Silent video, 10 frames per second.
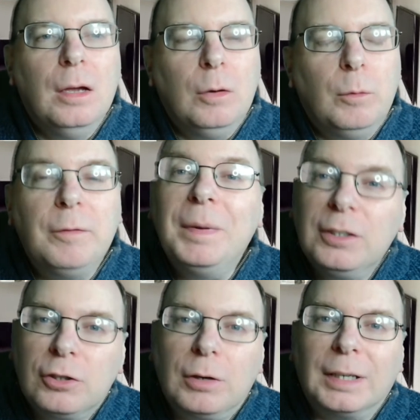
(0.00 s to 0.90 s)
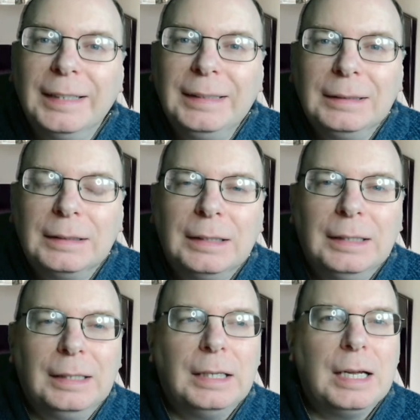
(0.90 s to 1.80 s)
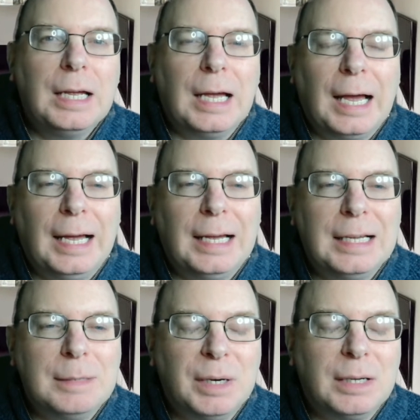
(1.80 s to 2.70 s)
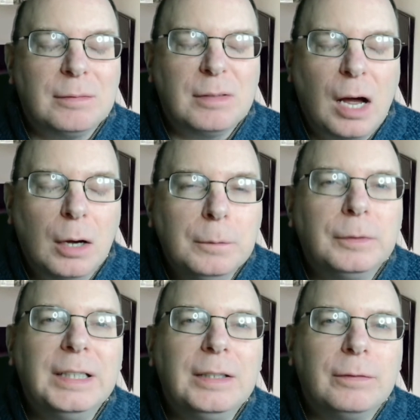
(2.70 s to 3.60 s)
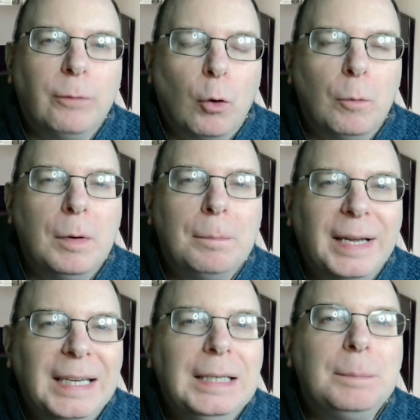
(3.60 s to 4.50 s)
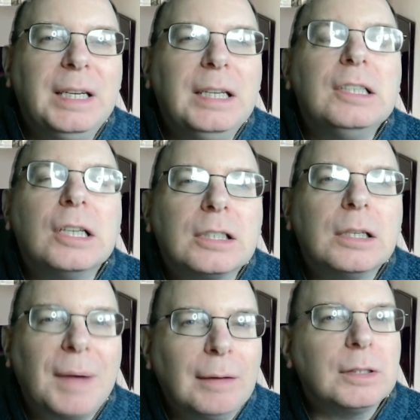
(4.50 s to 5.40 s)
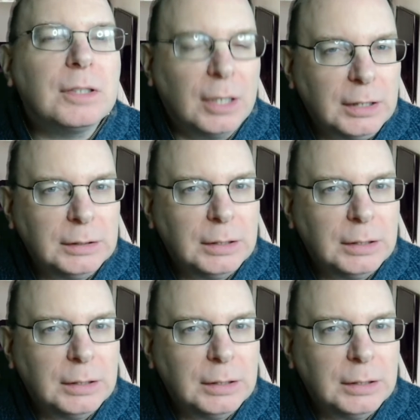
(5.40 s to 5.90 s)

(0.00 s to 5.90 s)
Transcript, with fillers: we've been struggling, uh, but hopefully form may be just about to turn.